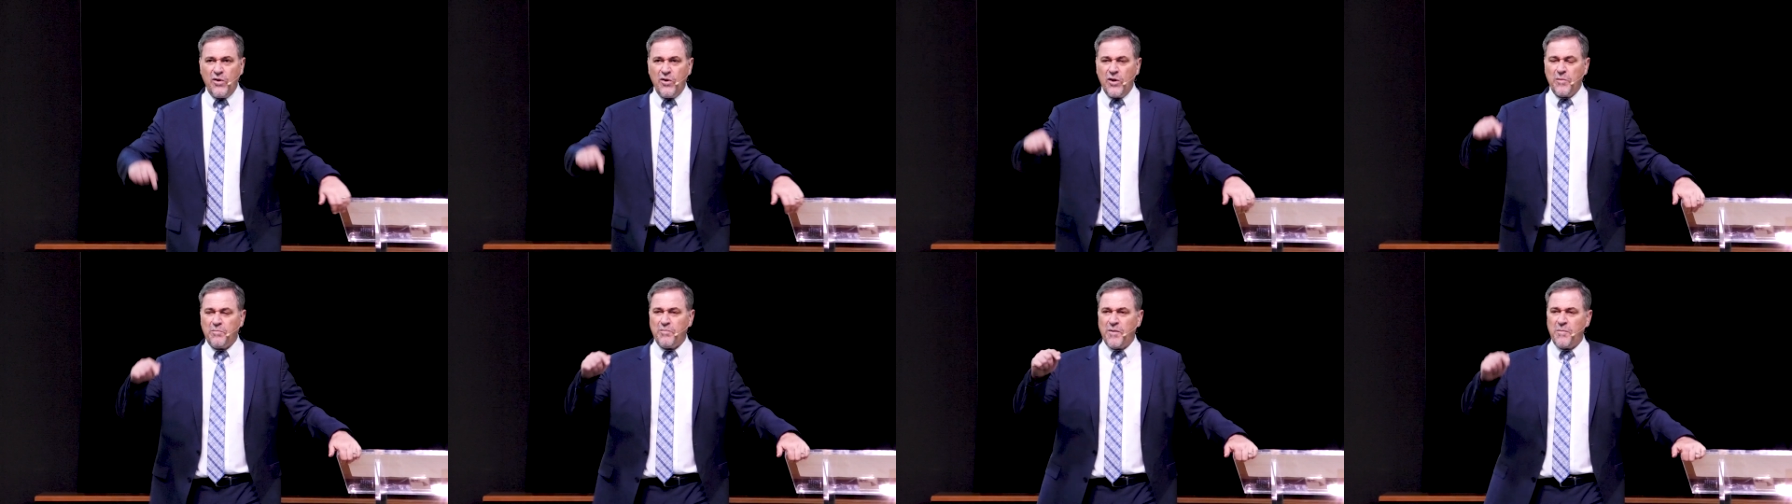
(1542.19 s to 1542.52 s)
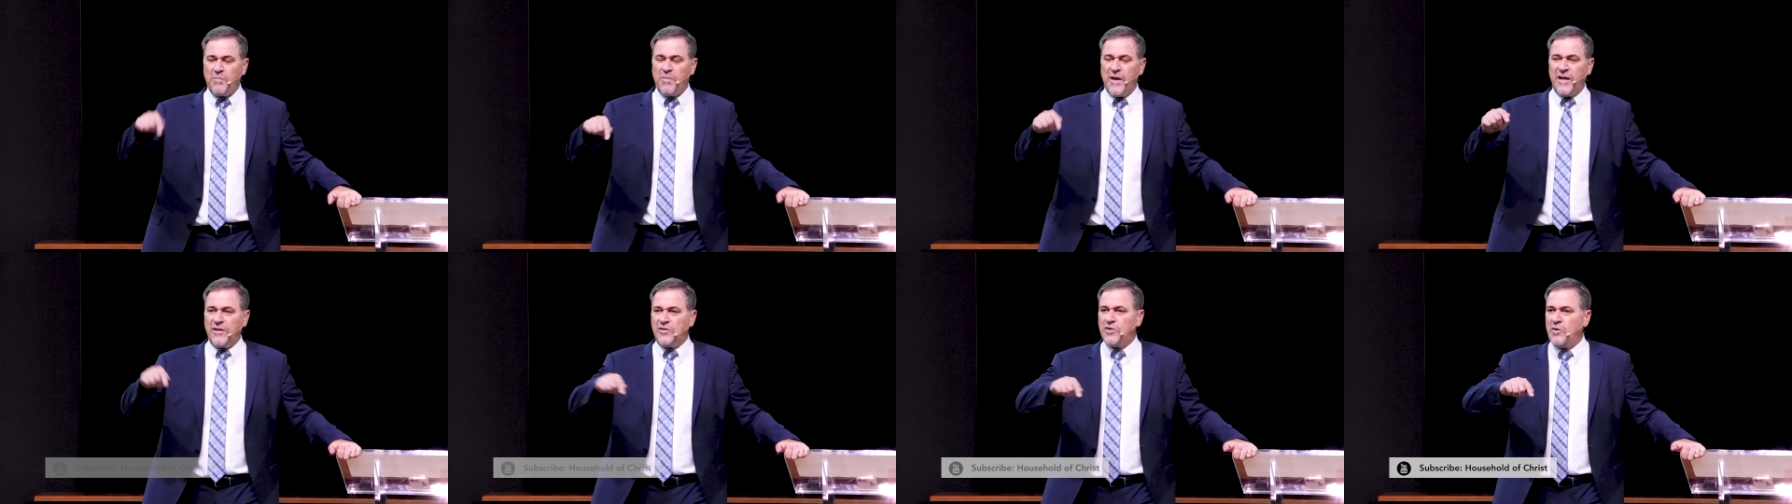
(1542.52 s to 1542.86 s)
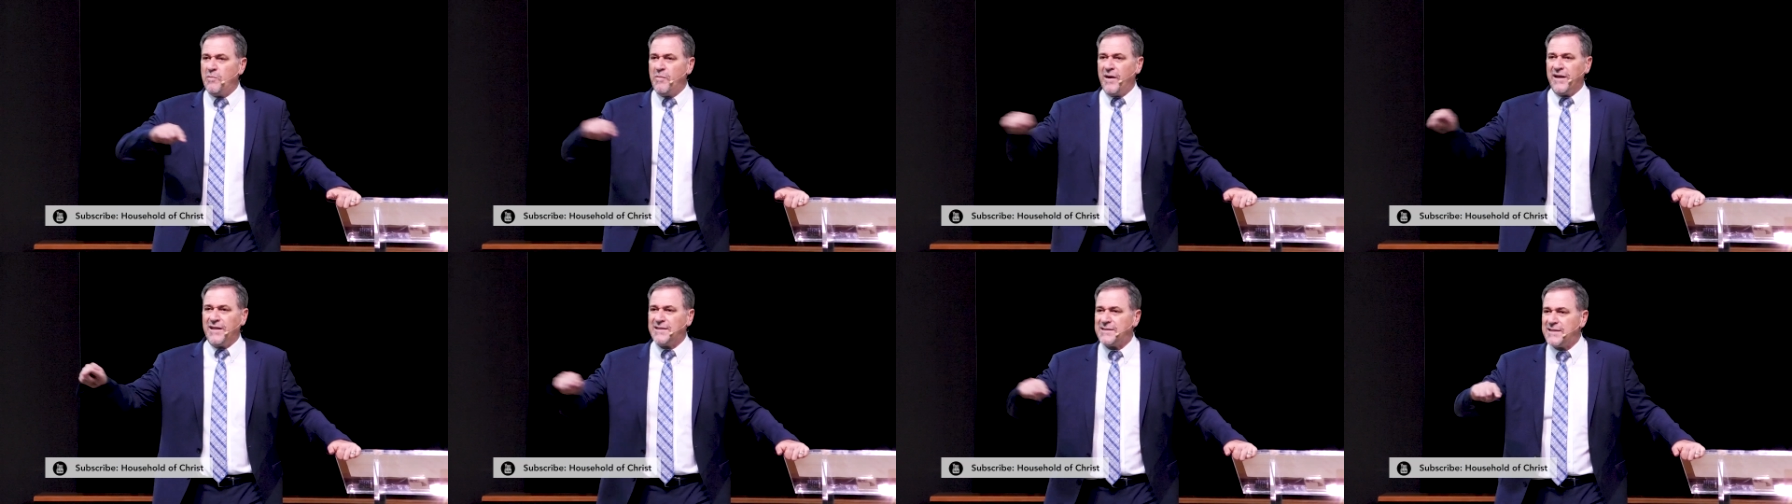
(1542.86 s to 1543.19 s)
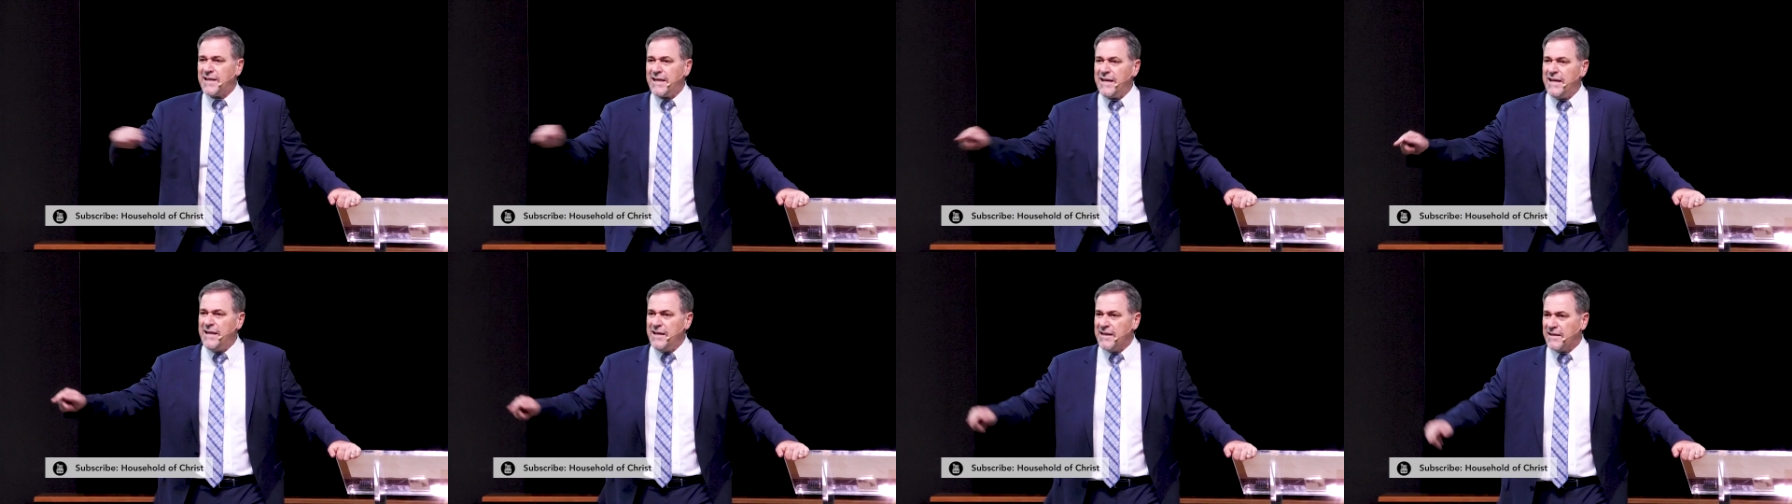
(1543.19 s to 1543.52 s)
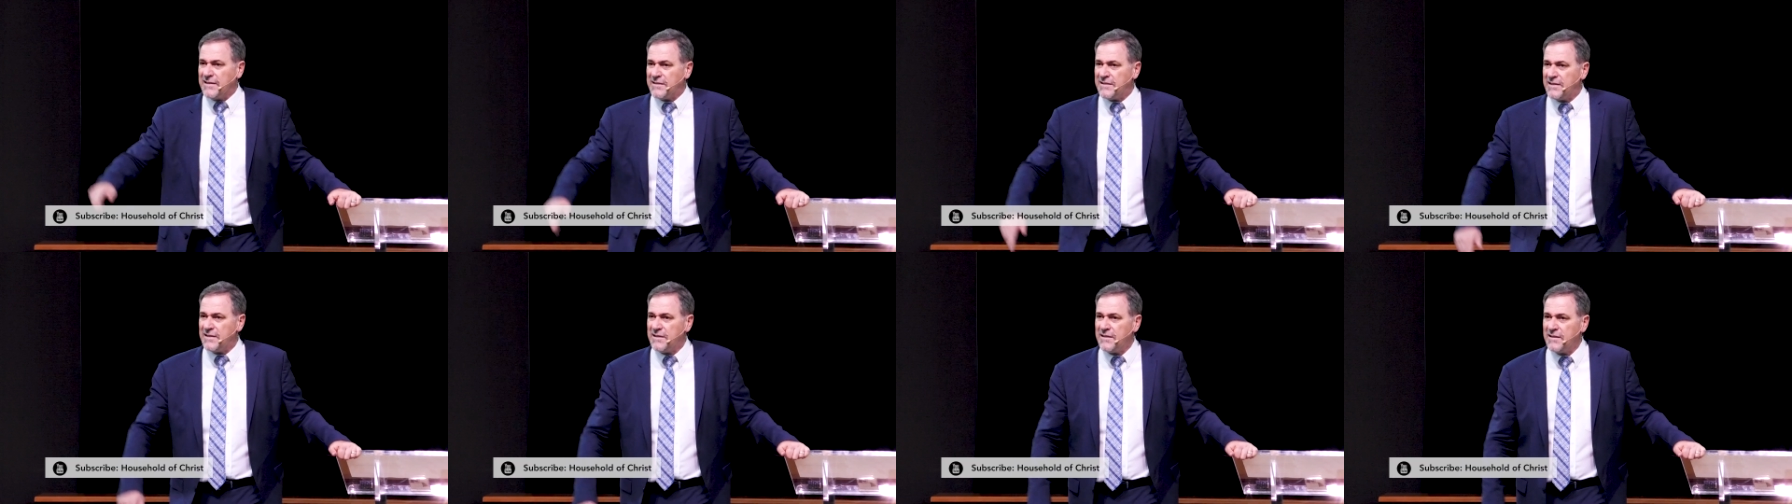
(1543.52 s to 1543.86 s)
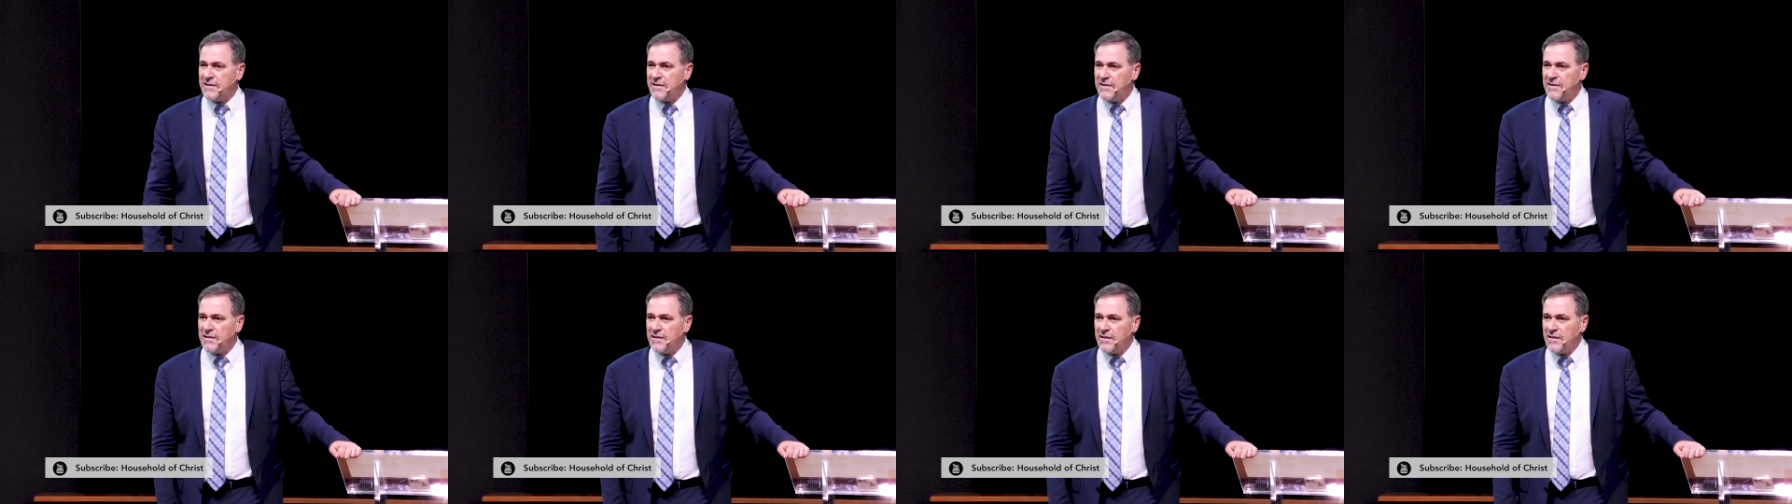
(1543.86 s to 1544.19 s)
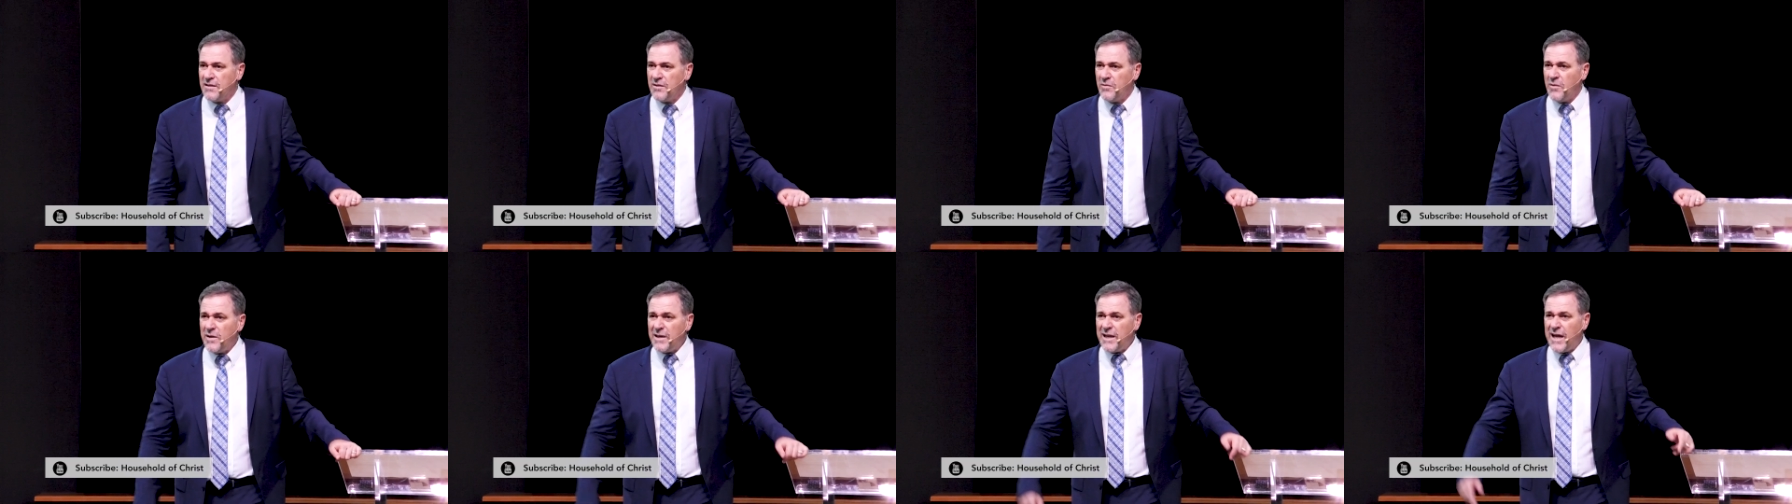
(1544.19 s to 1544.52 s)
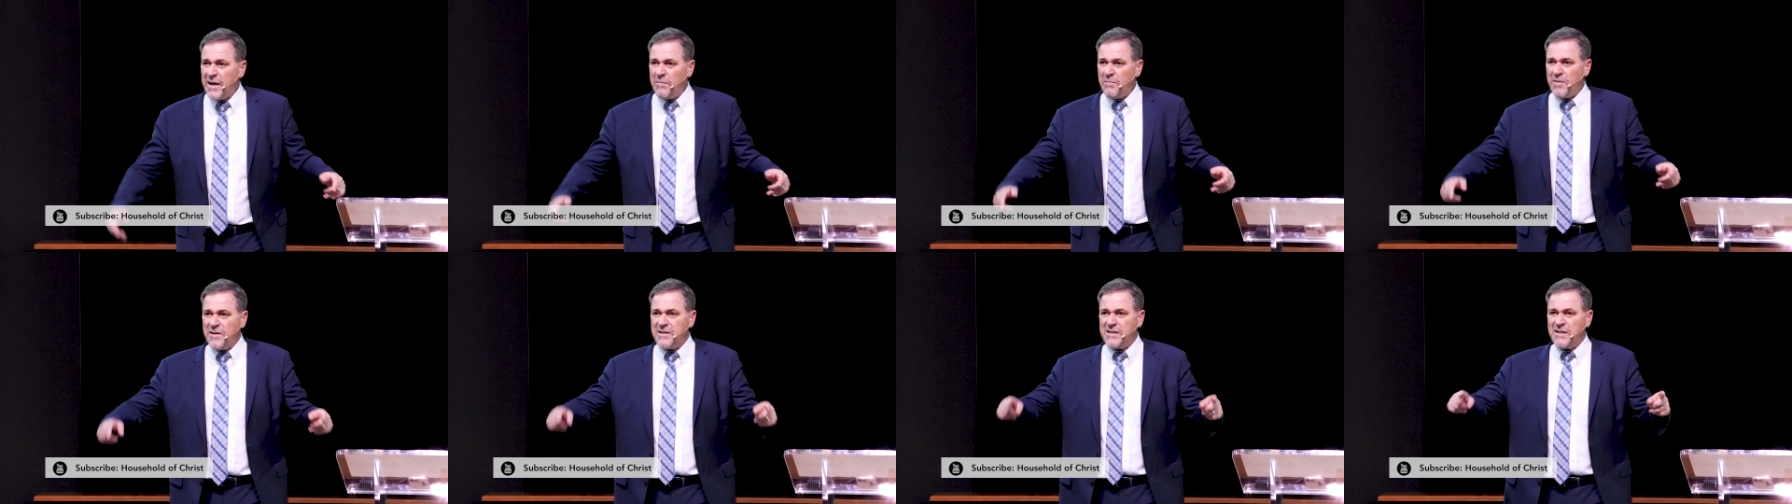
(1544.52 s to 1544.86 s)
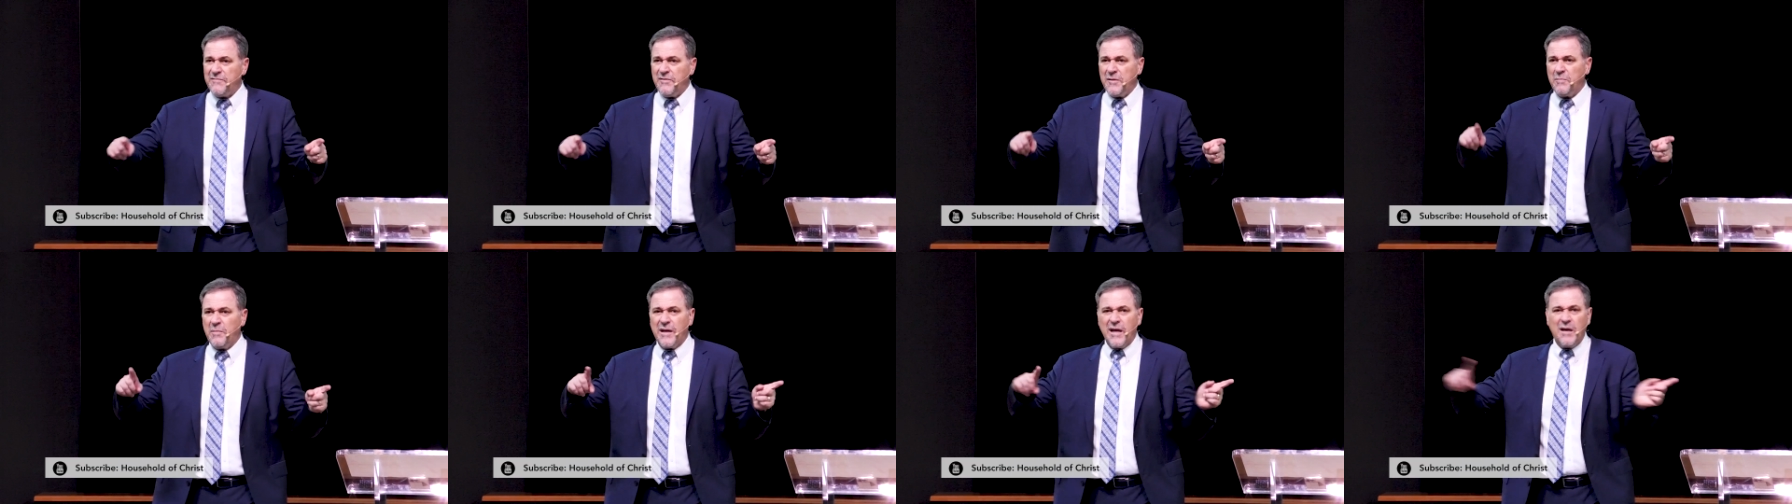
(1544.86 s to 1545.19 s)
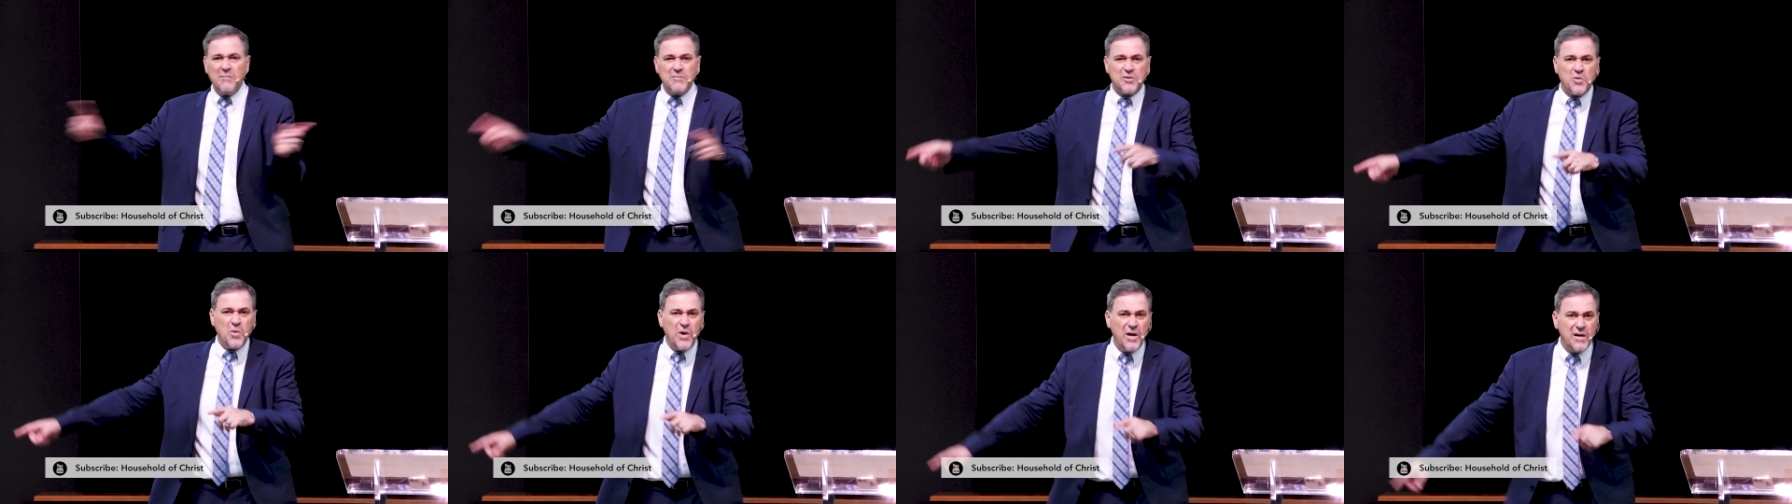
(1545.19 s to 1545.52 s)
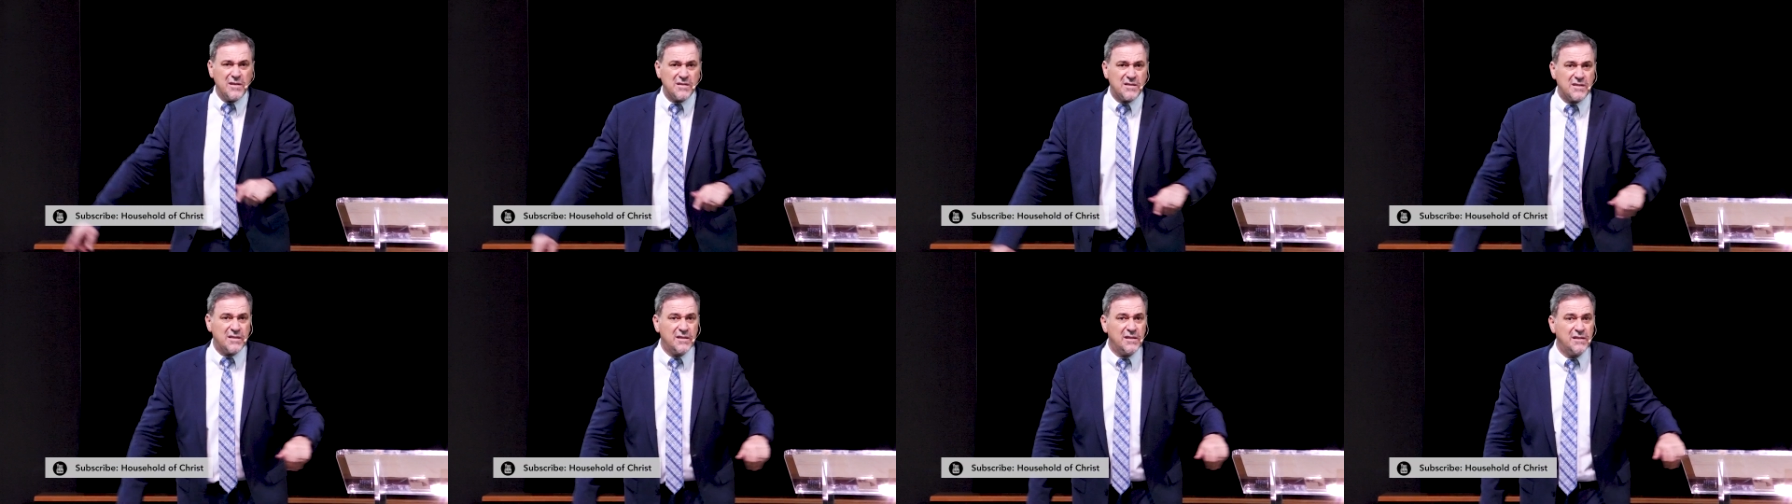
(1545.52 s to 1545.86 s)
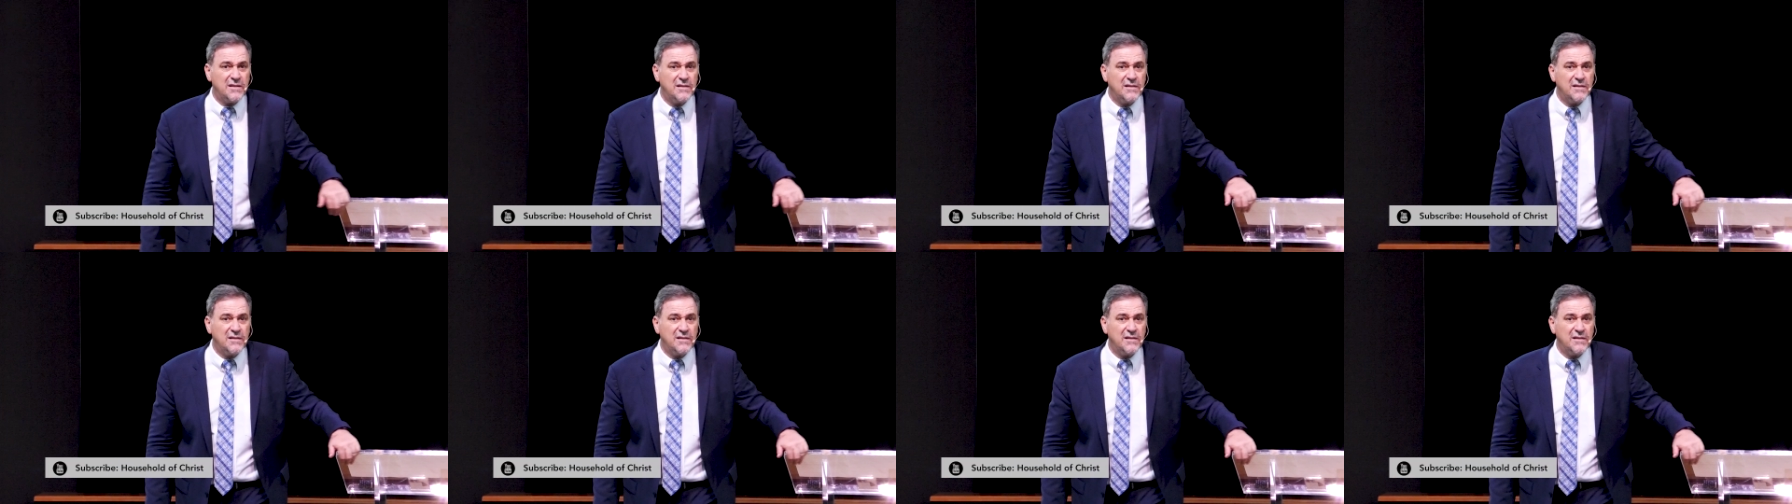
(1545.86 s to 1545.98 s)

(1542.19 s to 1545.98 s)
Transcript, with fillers: not prepared to maintain it, what happens if it becomes worse?